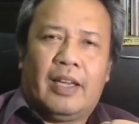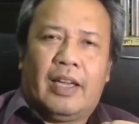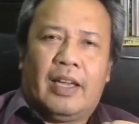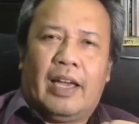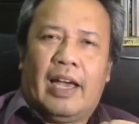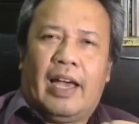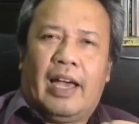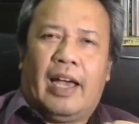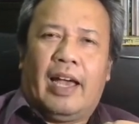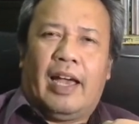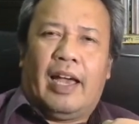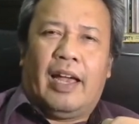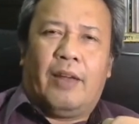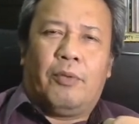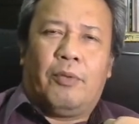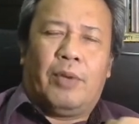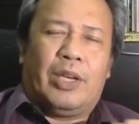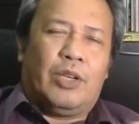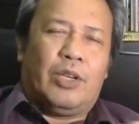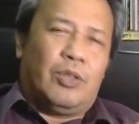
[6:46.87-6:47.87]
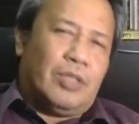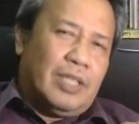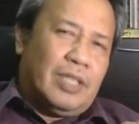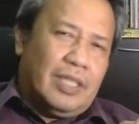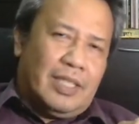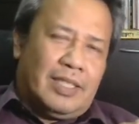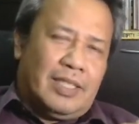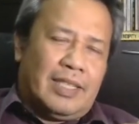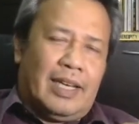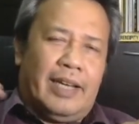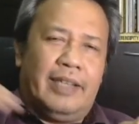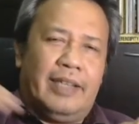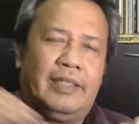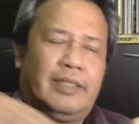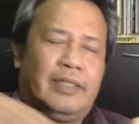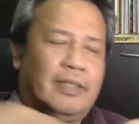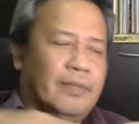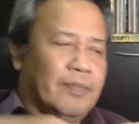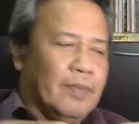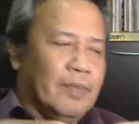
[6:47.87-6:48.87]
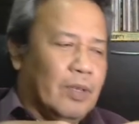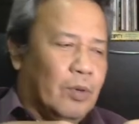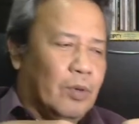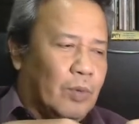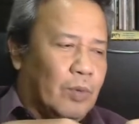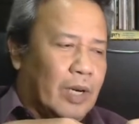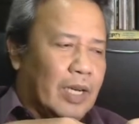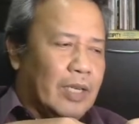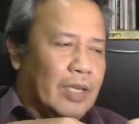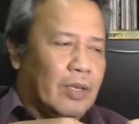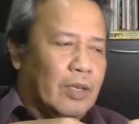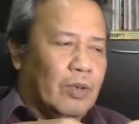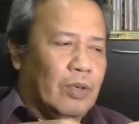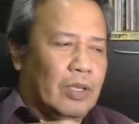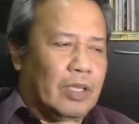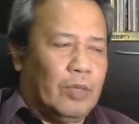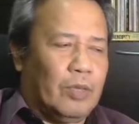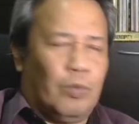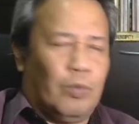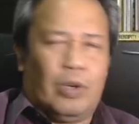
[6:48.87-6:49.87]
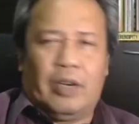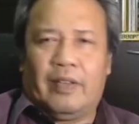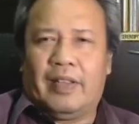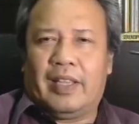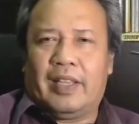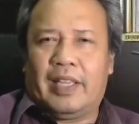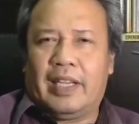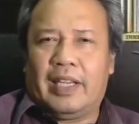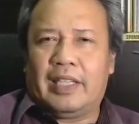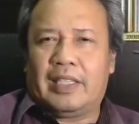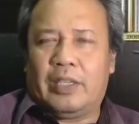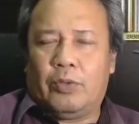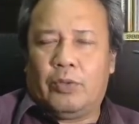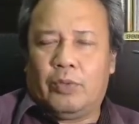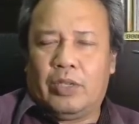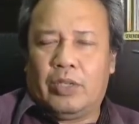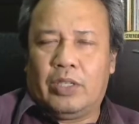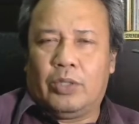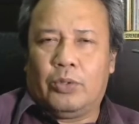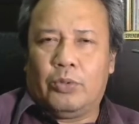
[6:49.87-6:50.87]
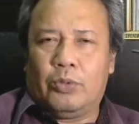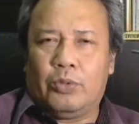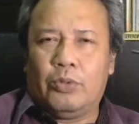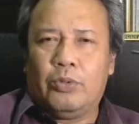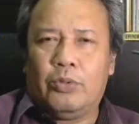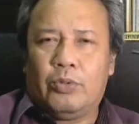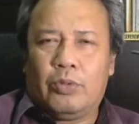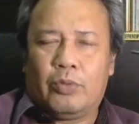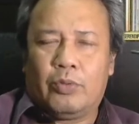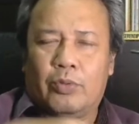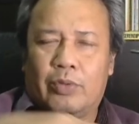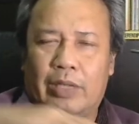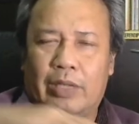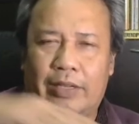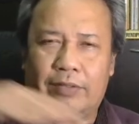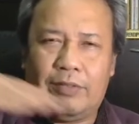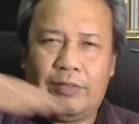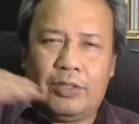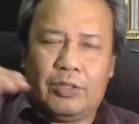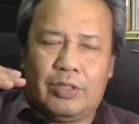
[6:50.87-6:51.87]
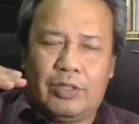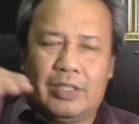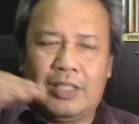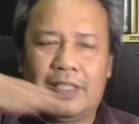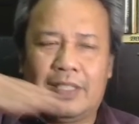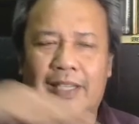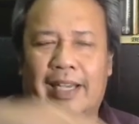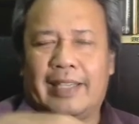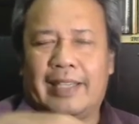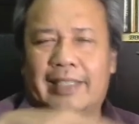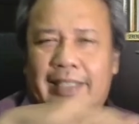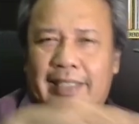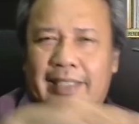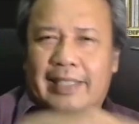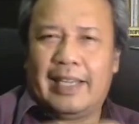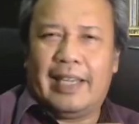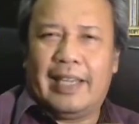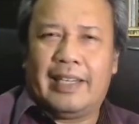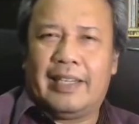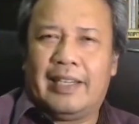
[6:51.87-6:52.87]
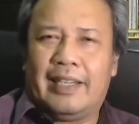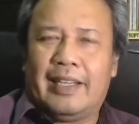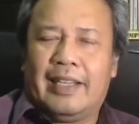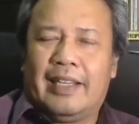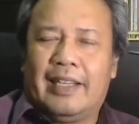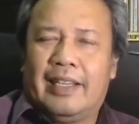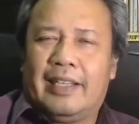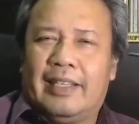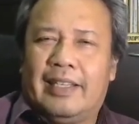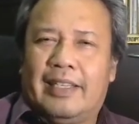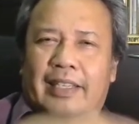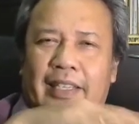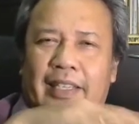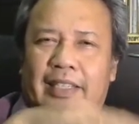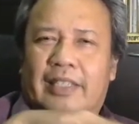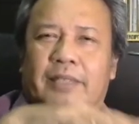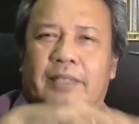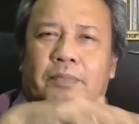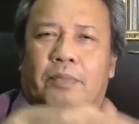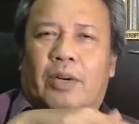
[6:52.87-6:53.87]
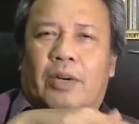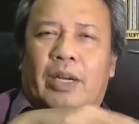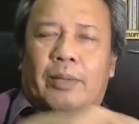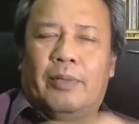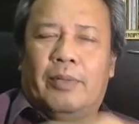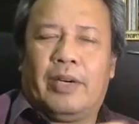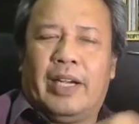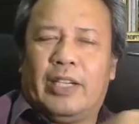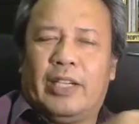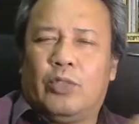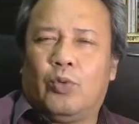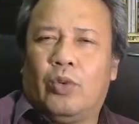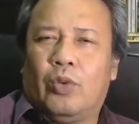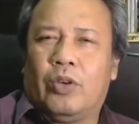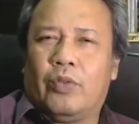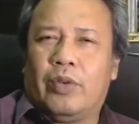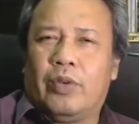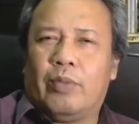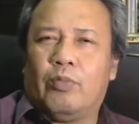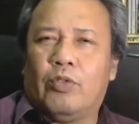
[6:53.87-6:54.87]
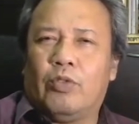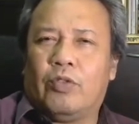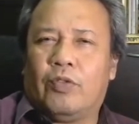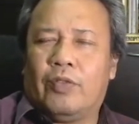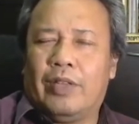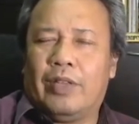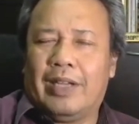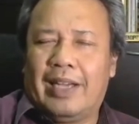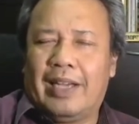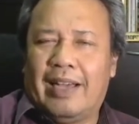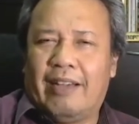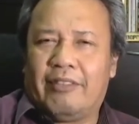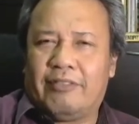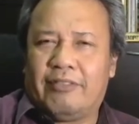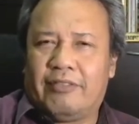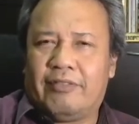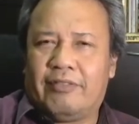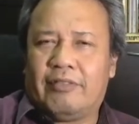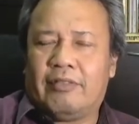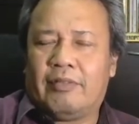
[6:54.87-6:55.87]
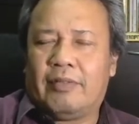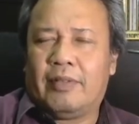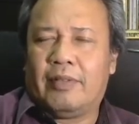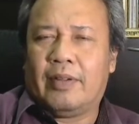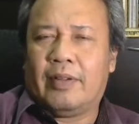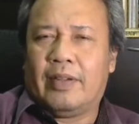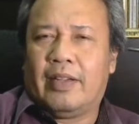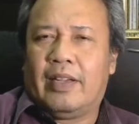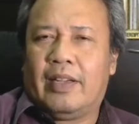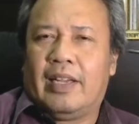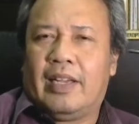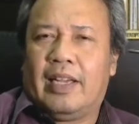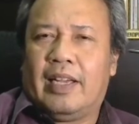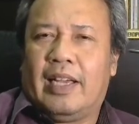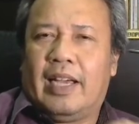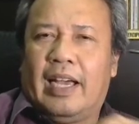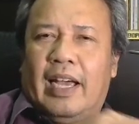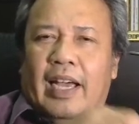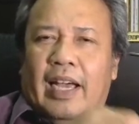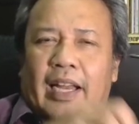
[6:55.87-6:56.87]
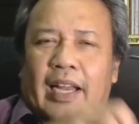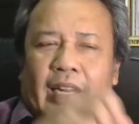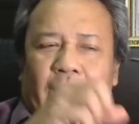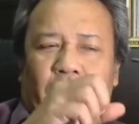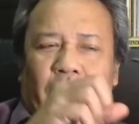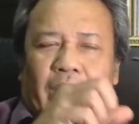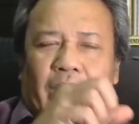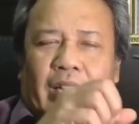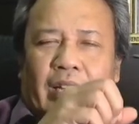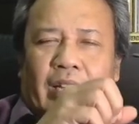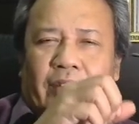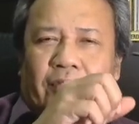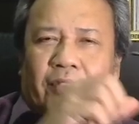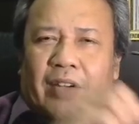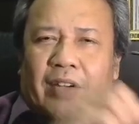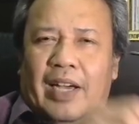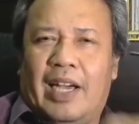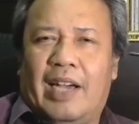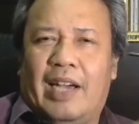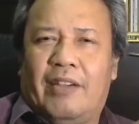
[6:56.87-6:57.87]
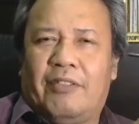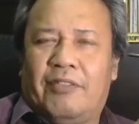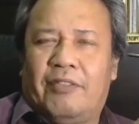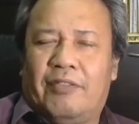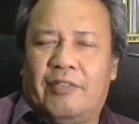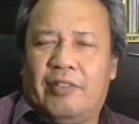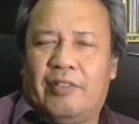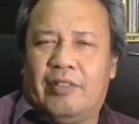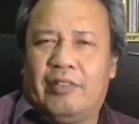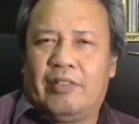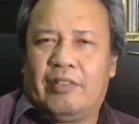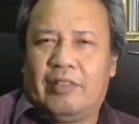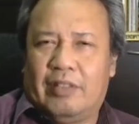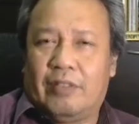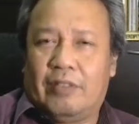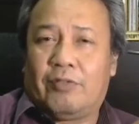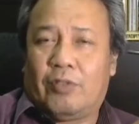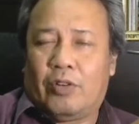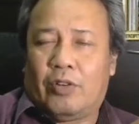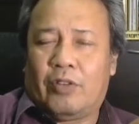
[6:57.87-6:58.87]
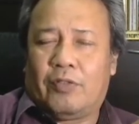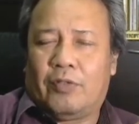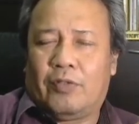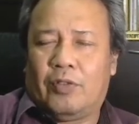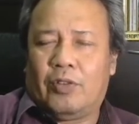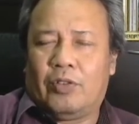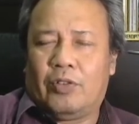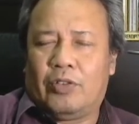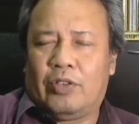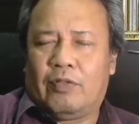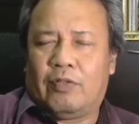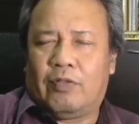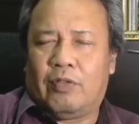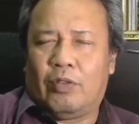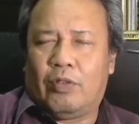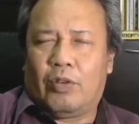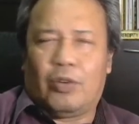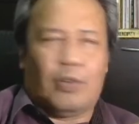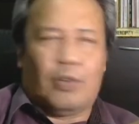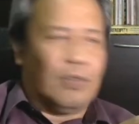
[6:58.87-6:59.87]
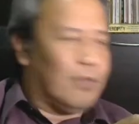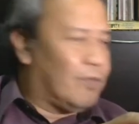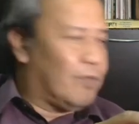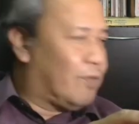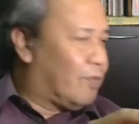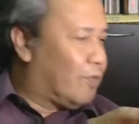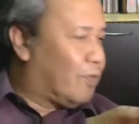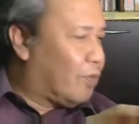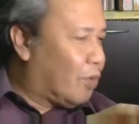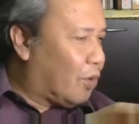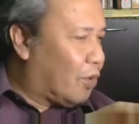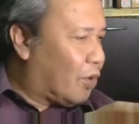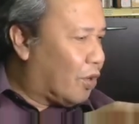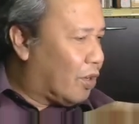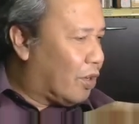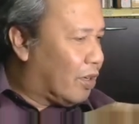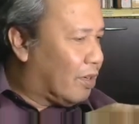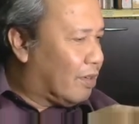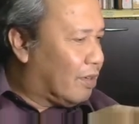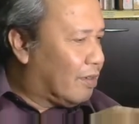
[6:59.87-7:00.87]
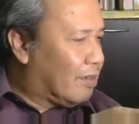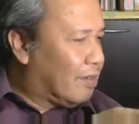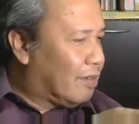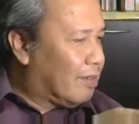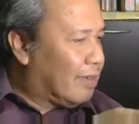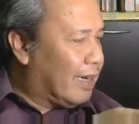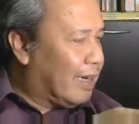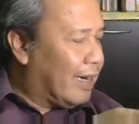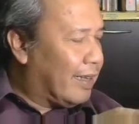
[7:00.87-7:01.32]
and when you synthesize, one of the things it will do if you synthesize is that this polymerase will remove the F, and if F, the fluorophore, I